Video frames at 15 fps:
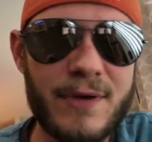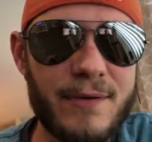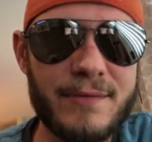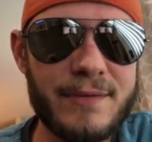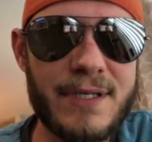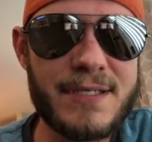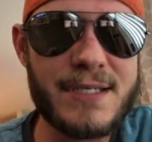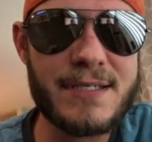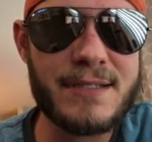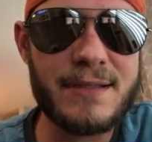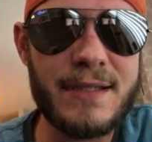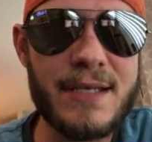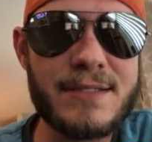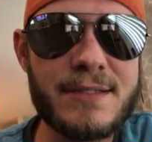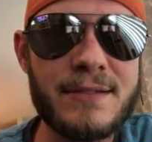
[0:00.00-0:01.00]

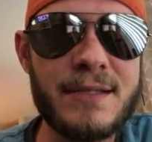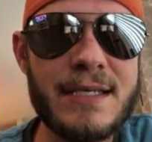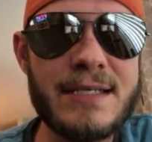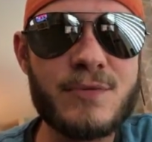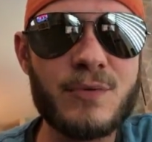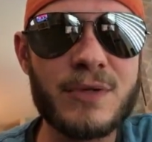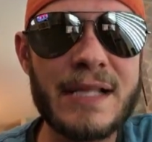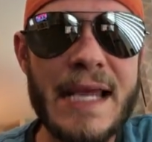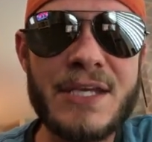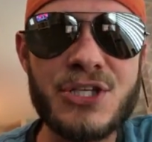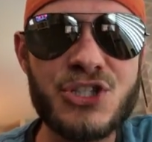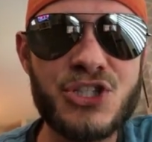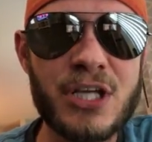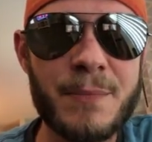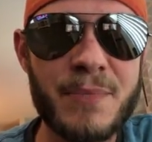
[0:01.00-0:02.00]
This
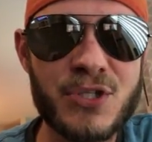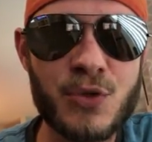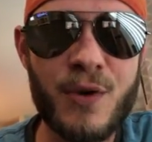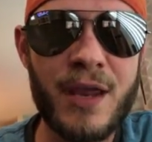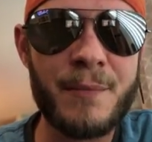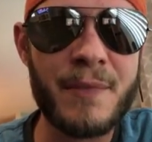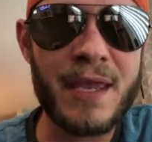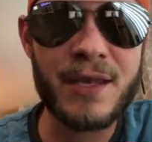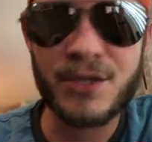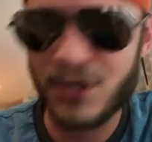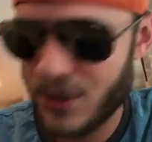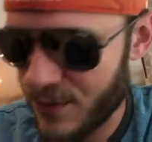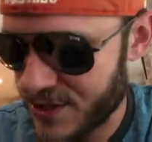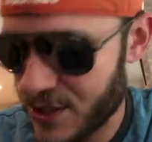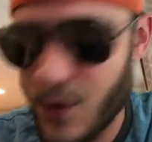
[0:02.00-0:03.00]
relationship between me and
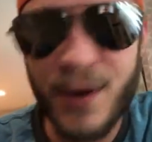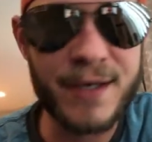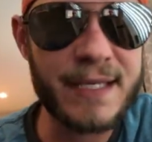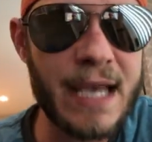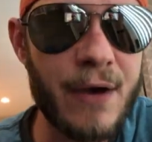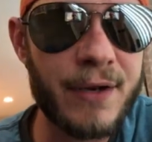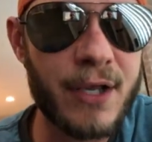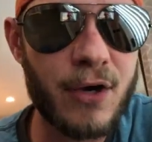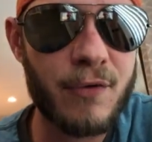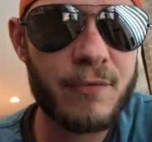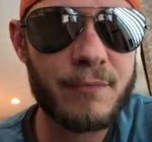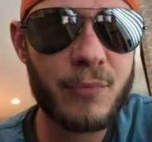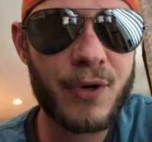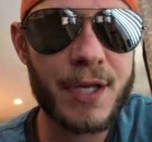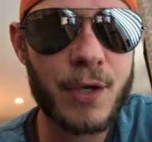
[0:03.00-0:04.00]
you is going downhill
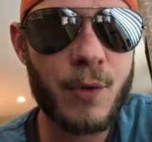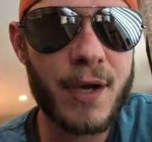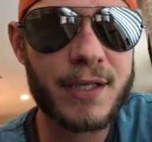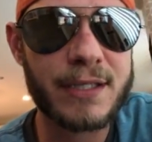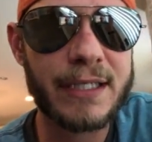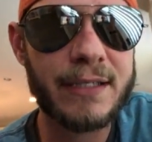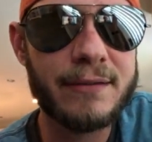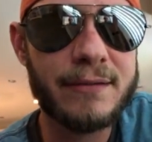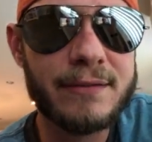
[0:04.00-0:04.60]
pretty quickly.